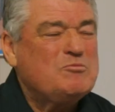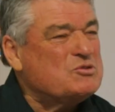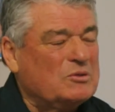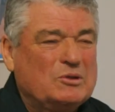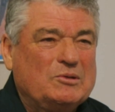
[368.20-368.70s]

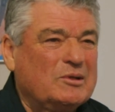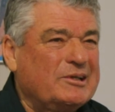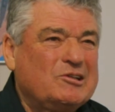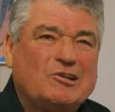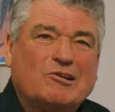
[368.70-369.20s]

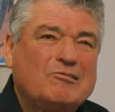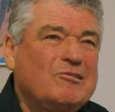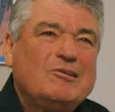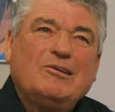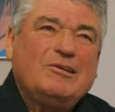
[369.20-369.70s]
absolutely. You
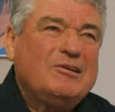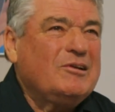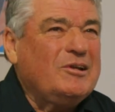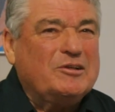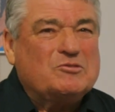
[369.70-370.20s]
know,
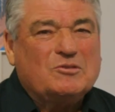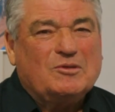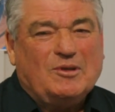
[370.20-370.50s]
it,